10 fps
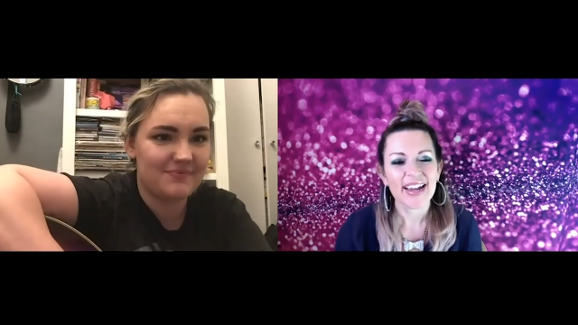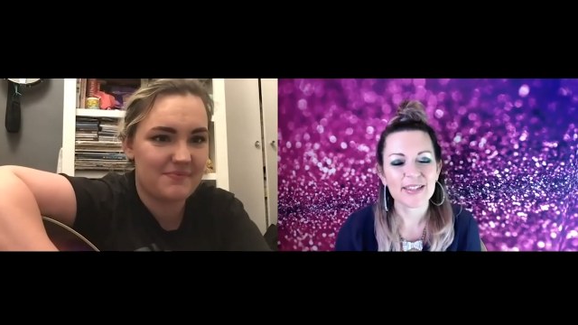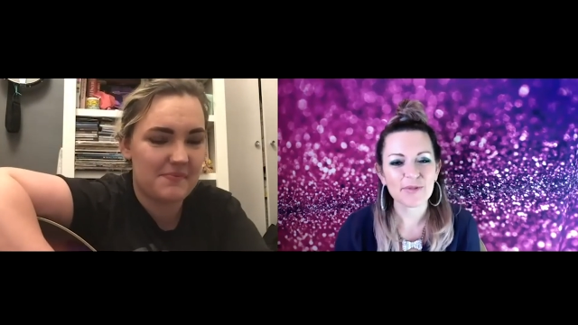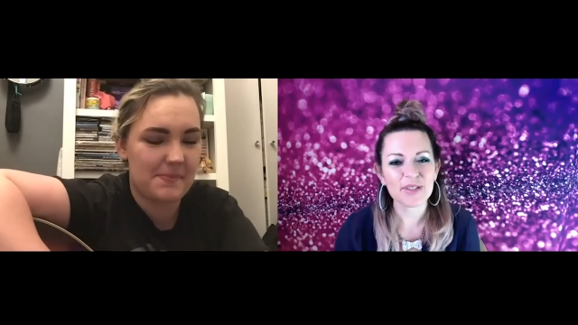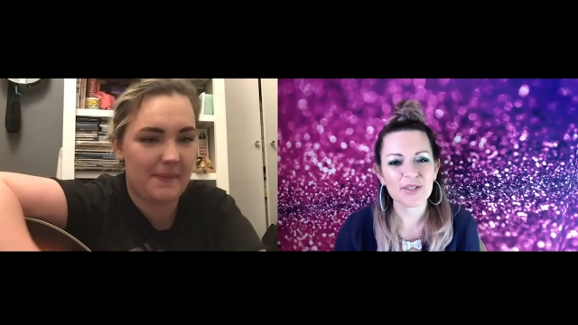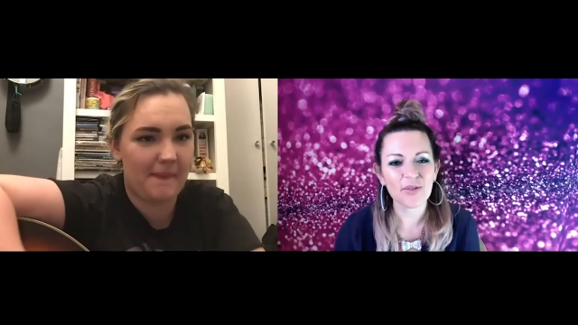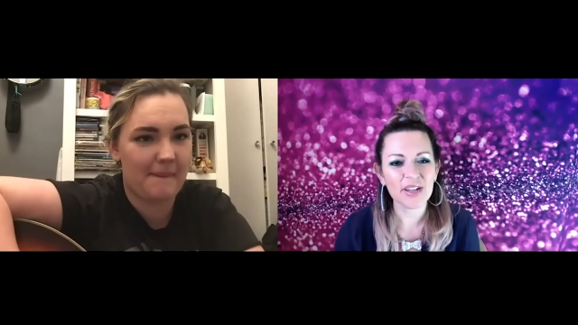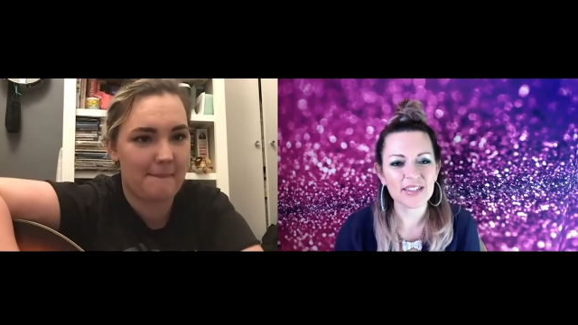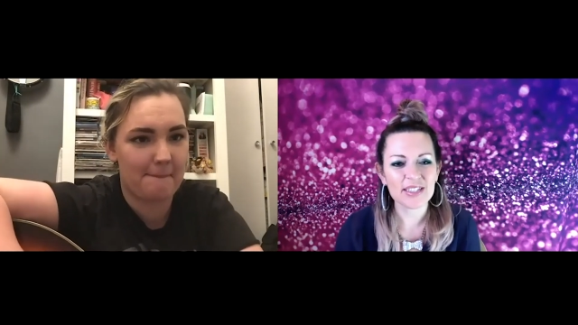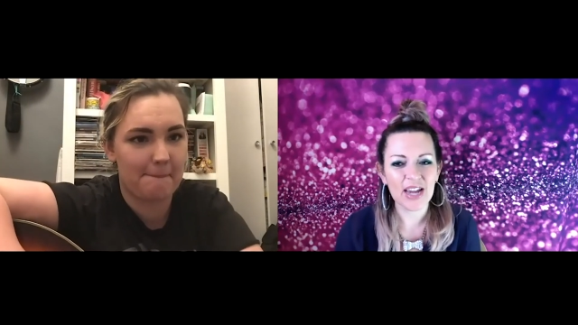Speaker 1: It's been so
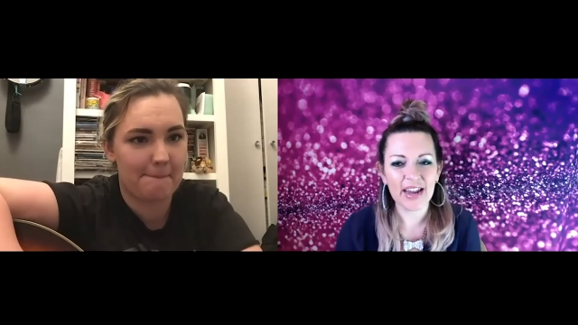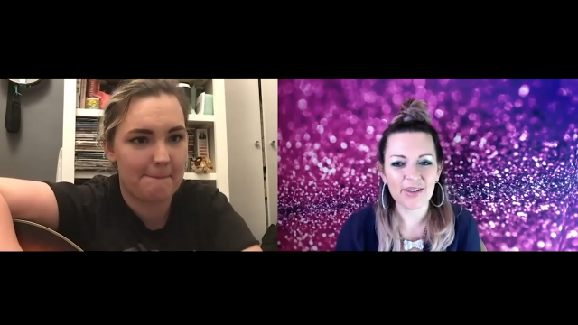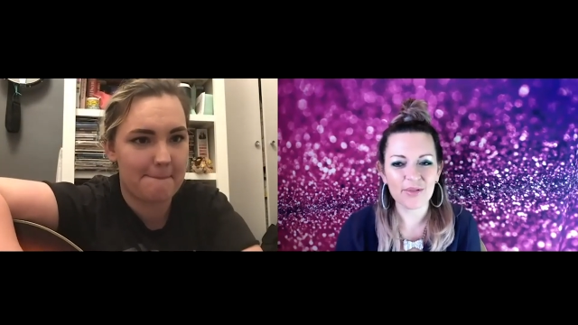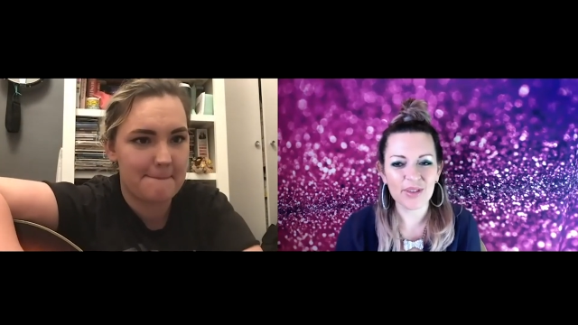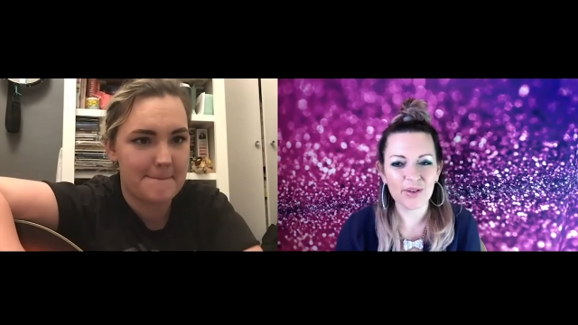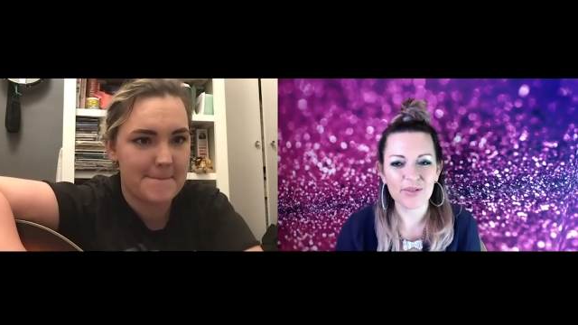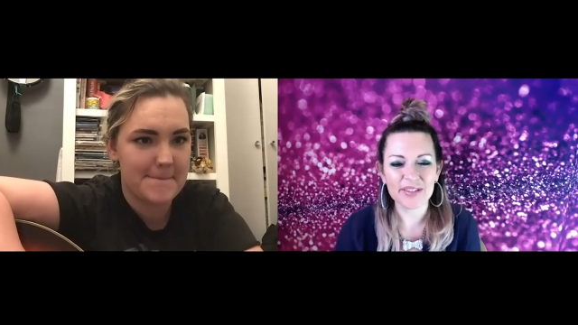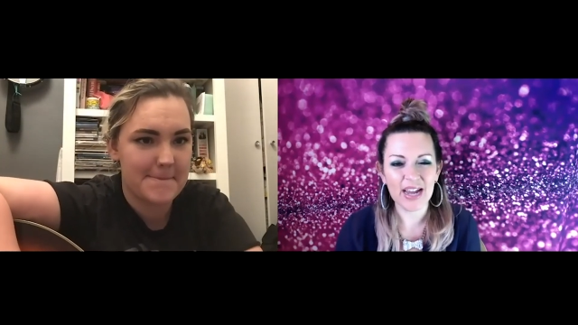nice chatting with you. This